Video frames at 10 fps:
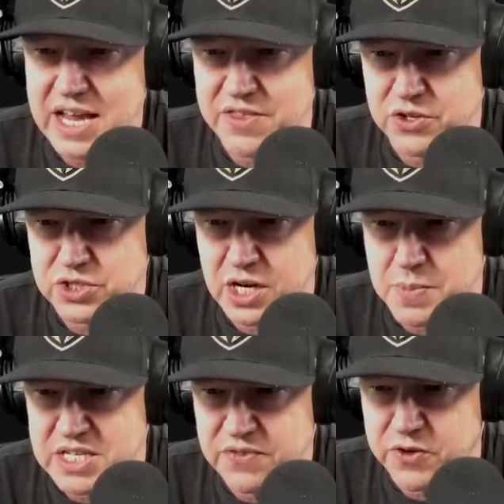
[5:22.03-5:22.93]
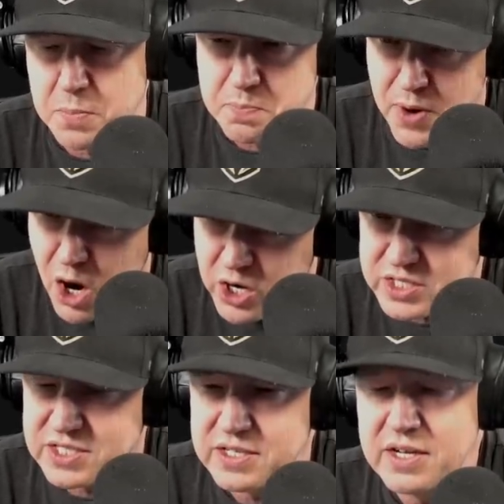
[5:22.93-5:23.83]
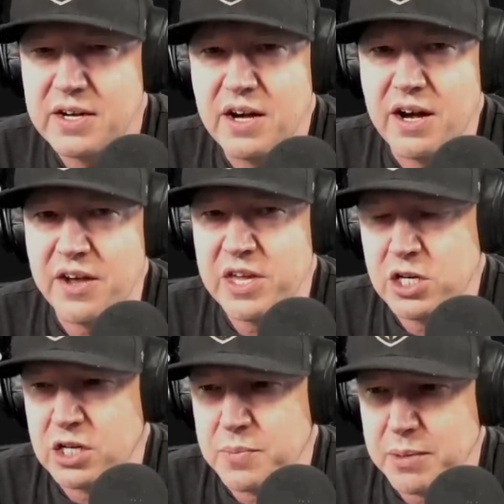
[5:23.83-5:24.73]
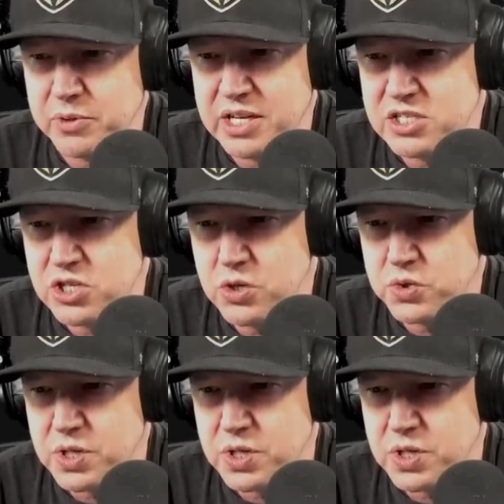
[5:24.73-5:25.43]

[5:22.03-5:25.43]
and there's going to be different parts uh, that you're going to be able to get to.